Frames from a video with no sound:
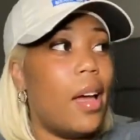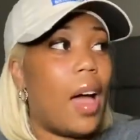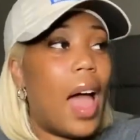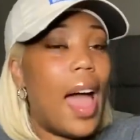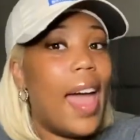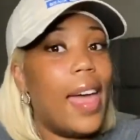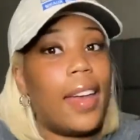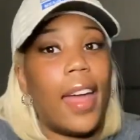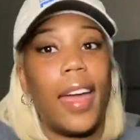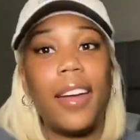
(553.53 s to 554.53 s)
I
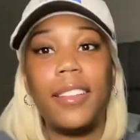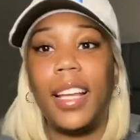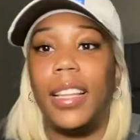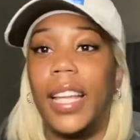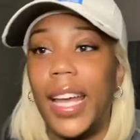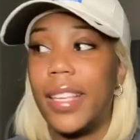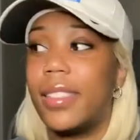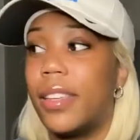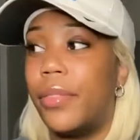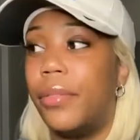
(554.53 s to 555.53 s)
had hair that
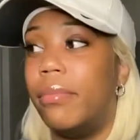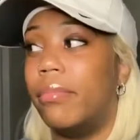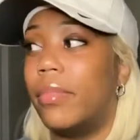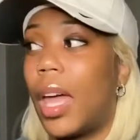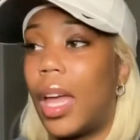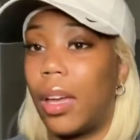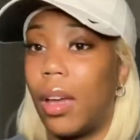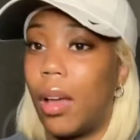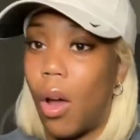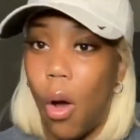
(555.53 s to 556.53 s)
lasted, like,
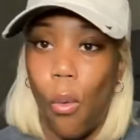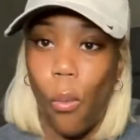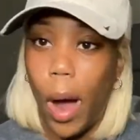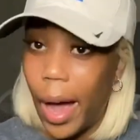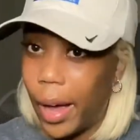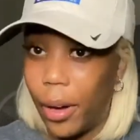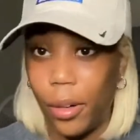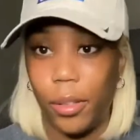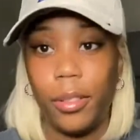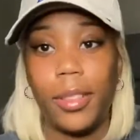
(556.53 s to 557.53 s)
a while.